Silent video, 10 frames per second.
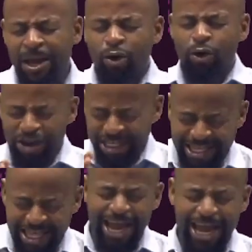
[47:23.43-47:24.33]
who is
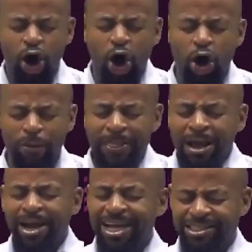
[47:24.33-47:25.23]
there at home,
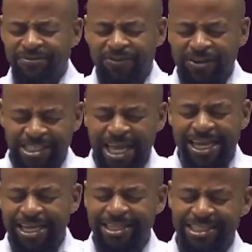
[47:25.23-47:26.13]
had
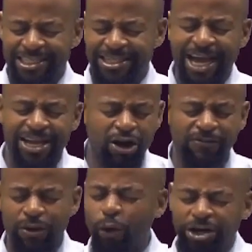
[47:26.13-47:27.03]
forsaken the study
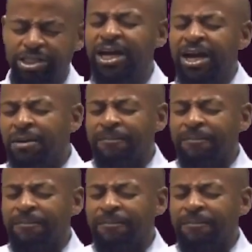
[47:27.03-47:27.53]
of the word.